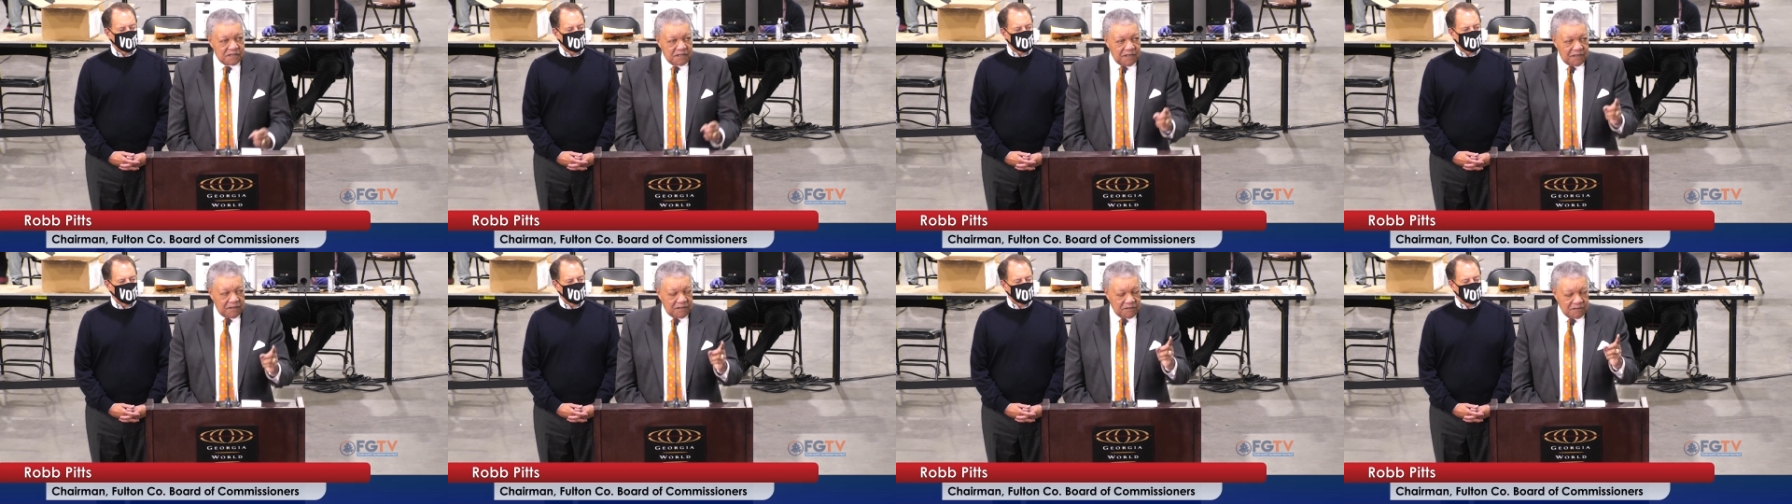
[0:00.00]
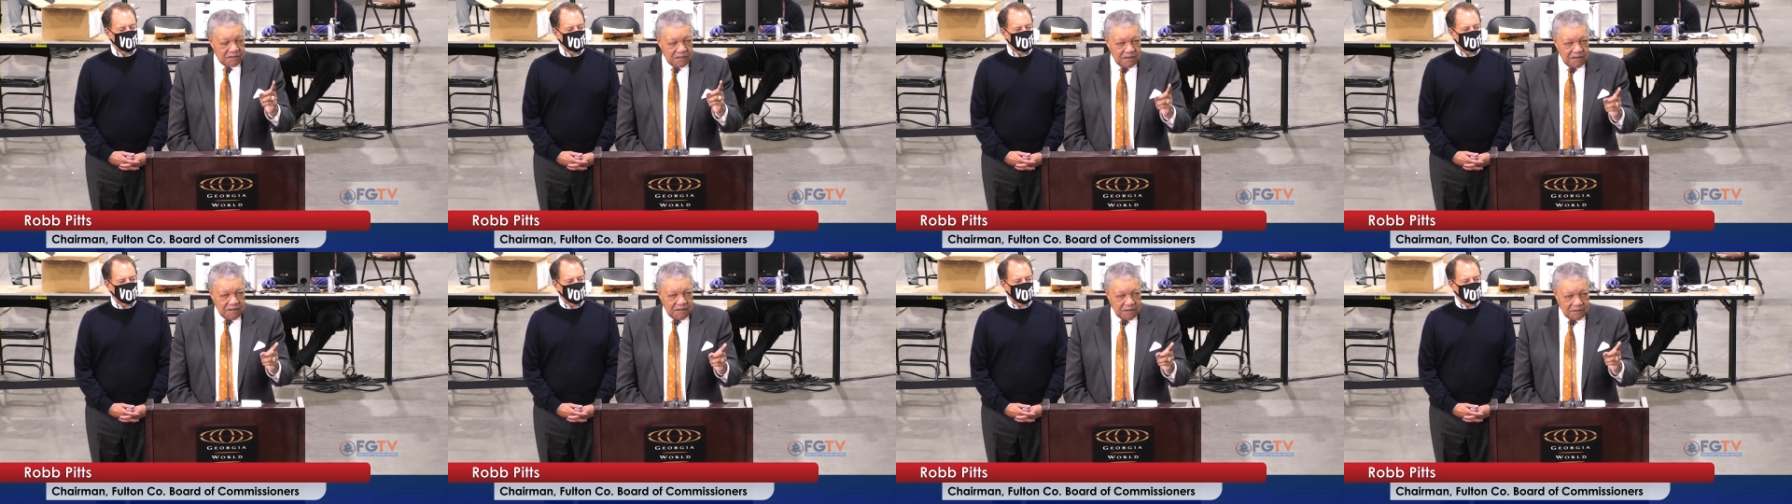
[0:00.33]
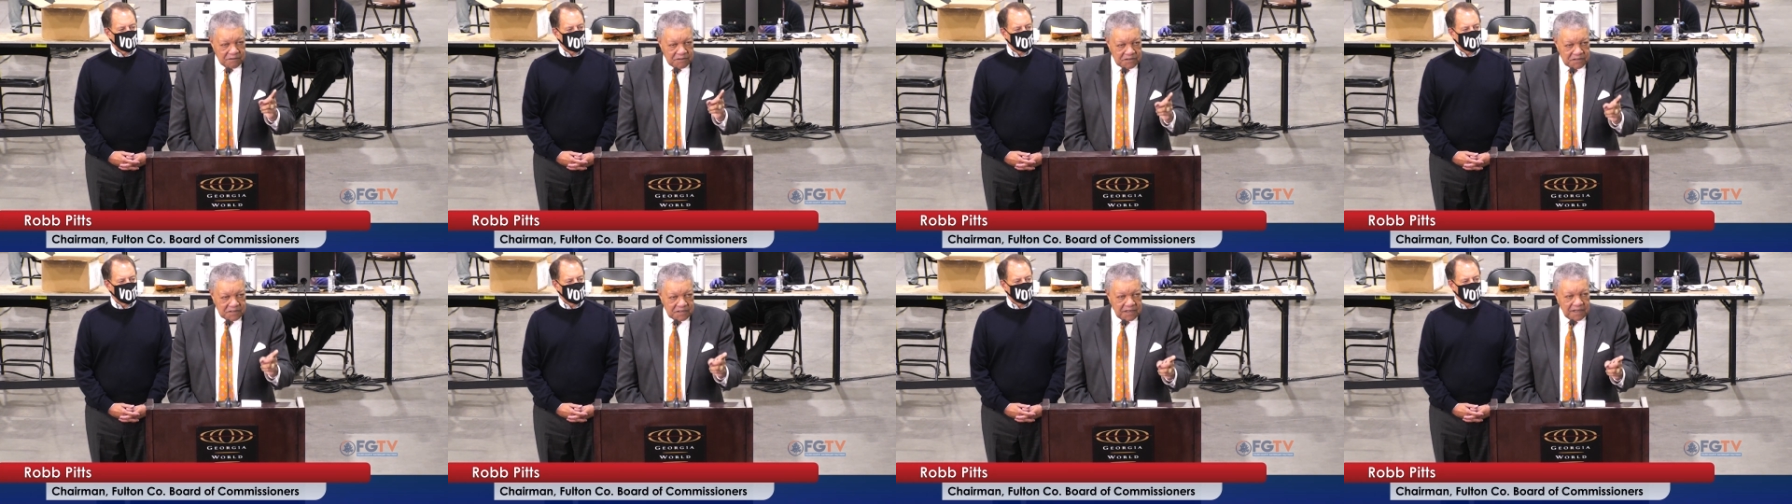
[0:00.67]
Secretary
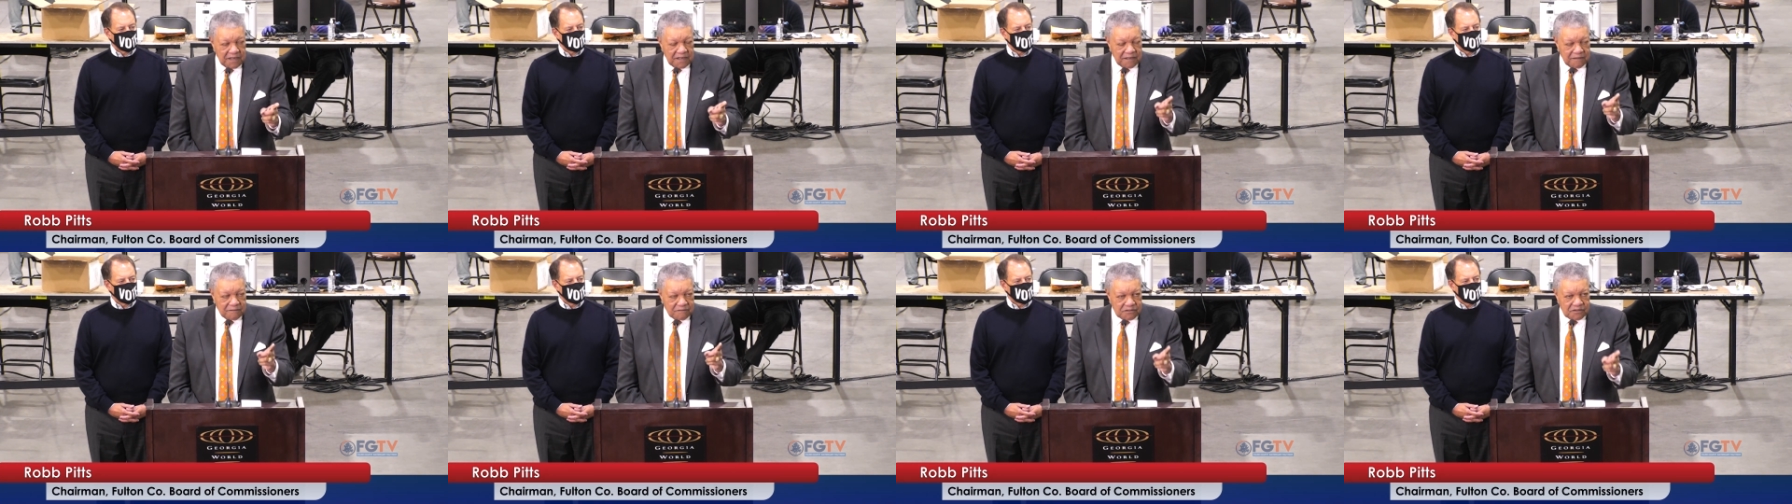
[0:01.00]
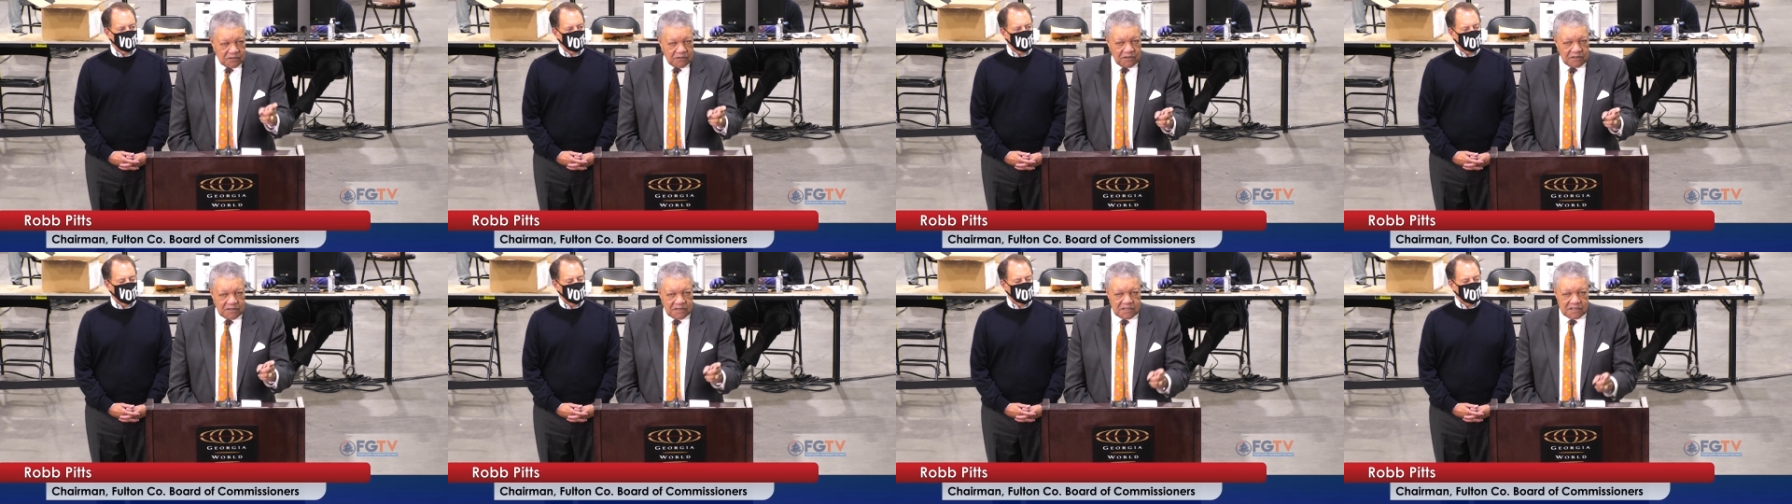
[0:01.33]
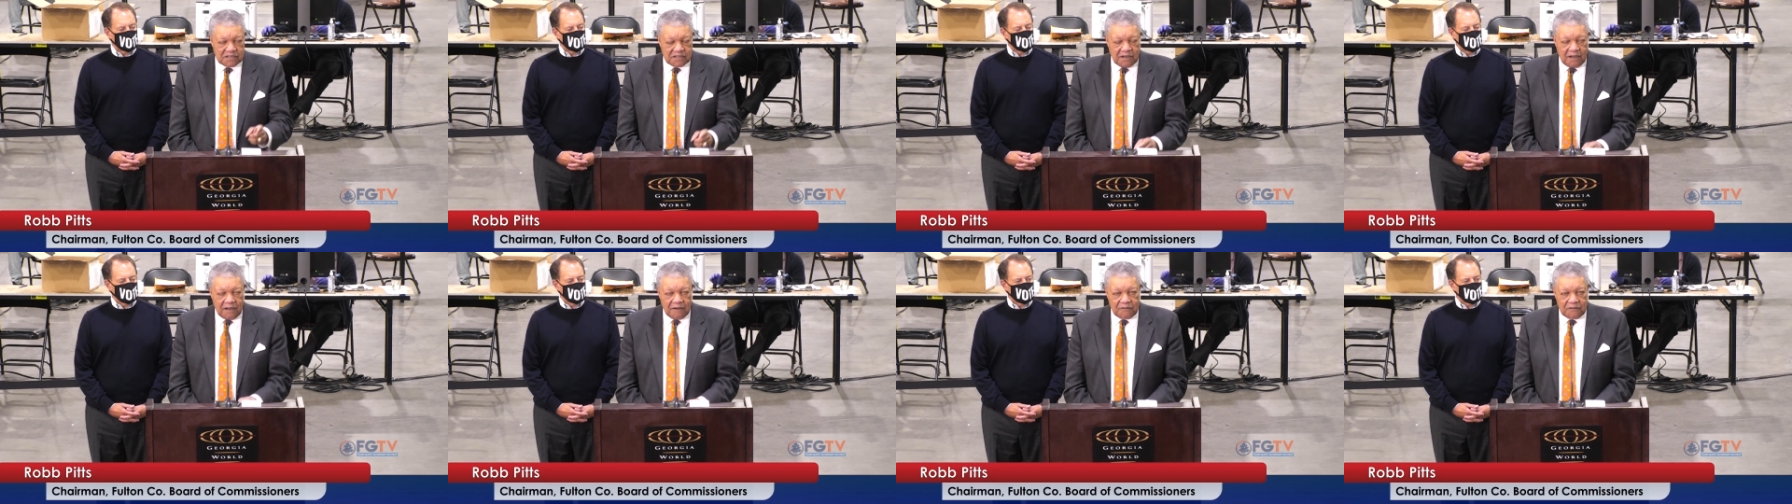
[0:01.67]
of State of
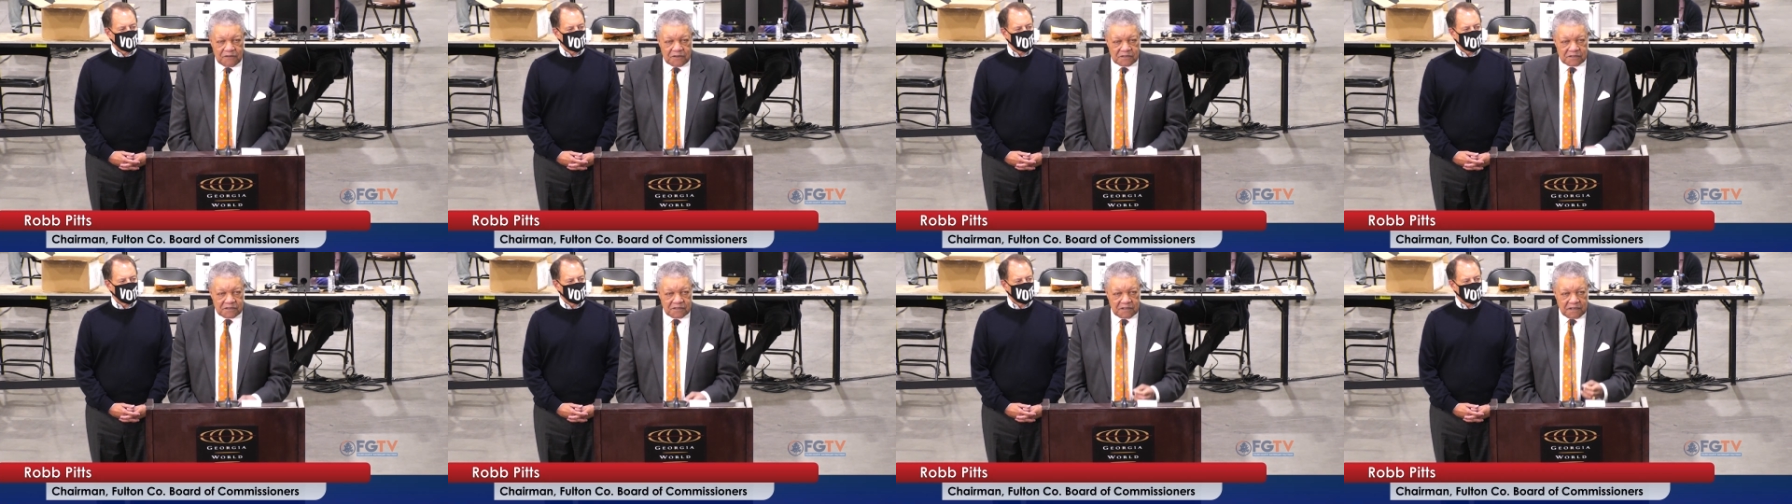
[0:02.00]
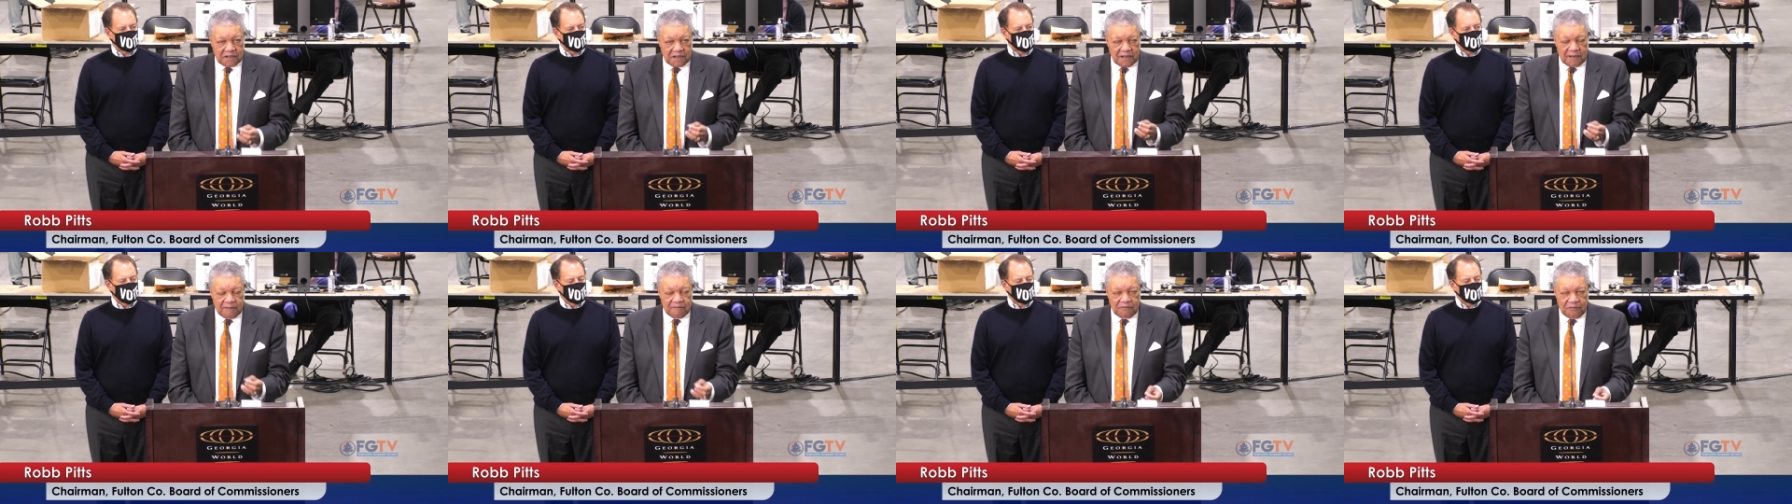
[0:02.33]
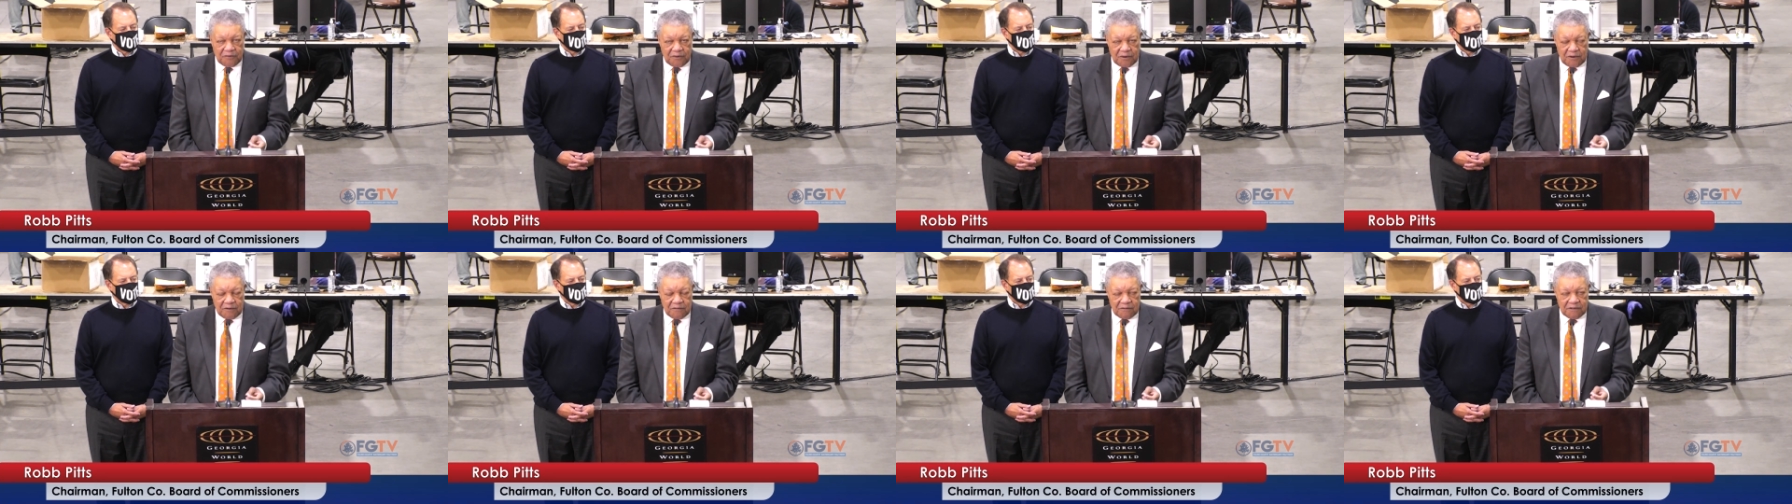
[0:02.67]
Georgia's office to come
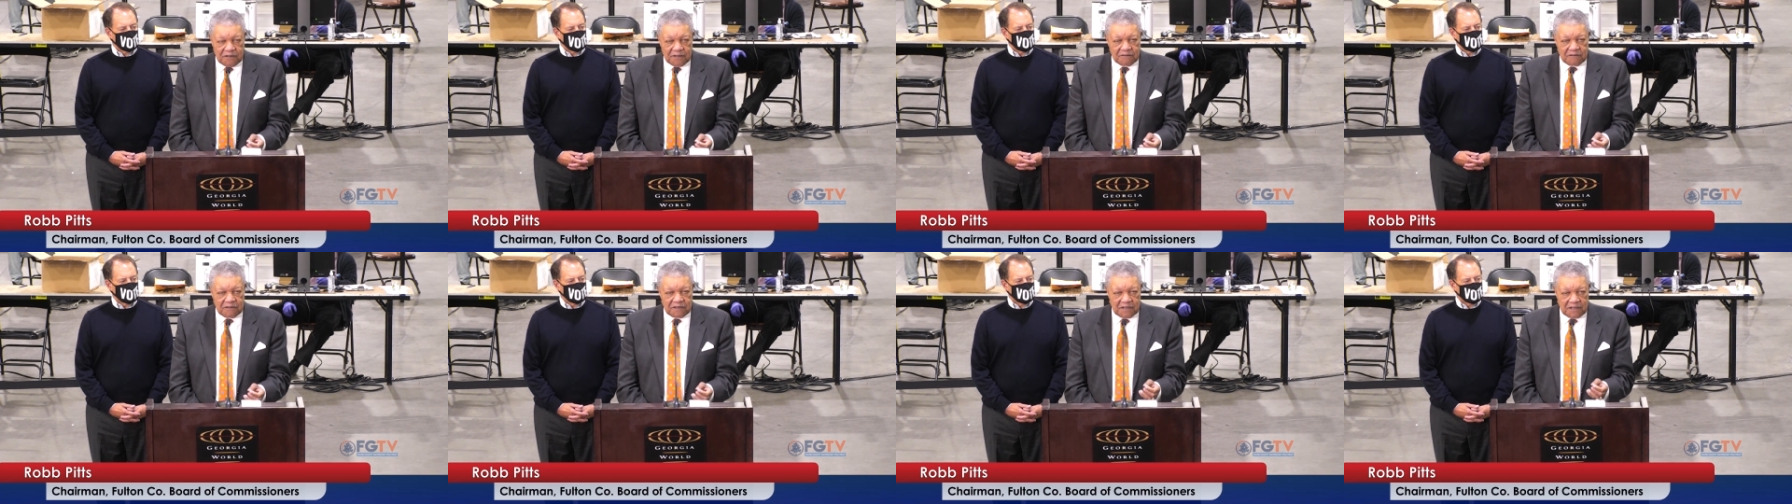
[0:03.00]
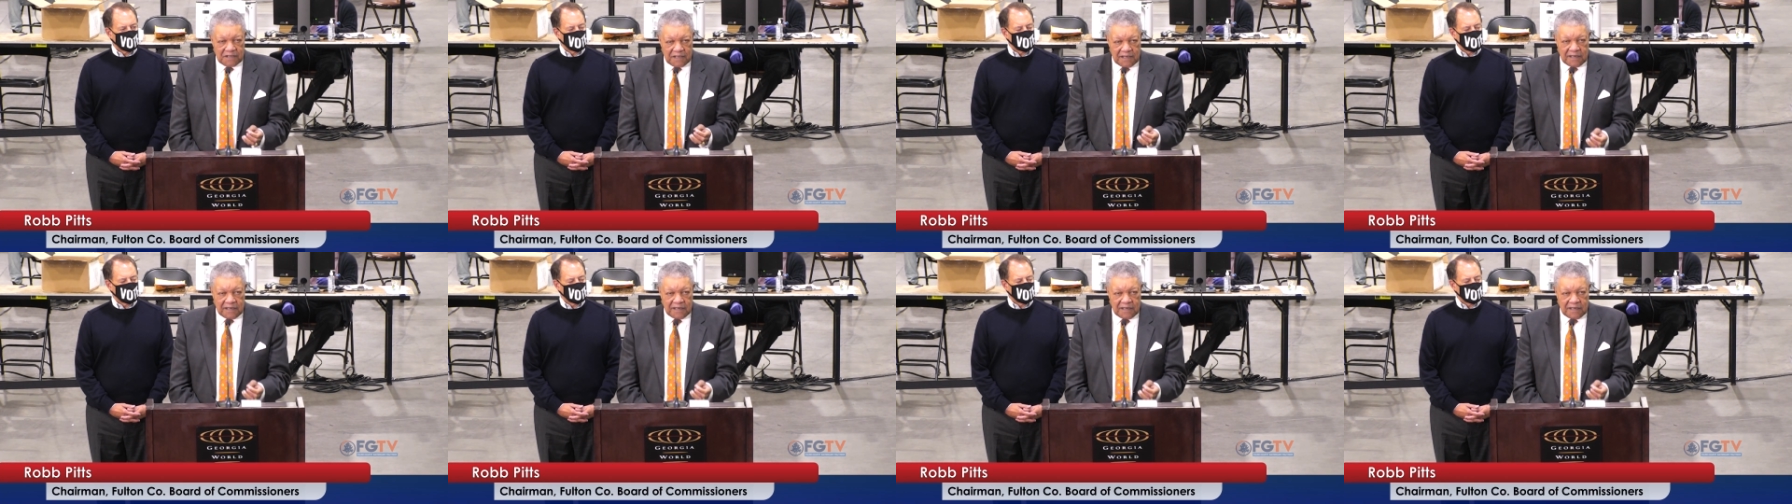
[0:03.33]
forward with